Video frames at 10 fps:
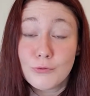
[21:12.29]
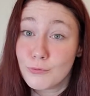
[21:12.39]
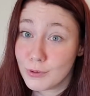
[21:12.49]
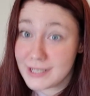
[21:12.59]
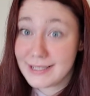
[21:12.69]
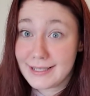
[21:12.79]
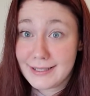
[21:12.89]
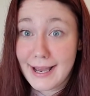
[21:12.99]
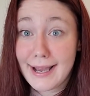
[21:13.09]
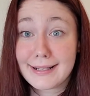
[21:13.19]
was
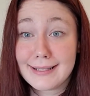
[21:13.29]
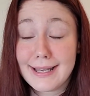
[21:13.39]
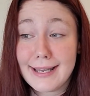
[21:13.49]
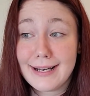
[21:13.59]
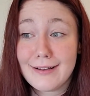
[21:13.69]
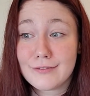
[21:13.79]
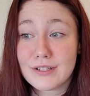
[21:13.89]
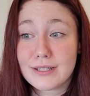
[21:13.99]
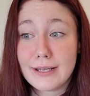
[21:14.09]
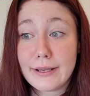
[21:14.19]
exact, and I was
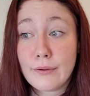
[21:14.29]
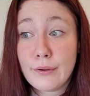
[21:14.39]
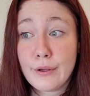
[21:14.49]
just like,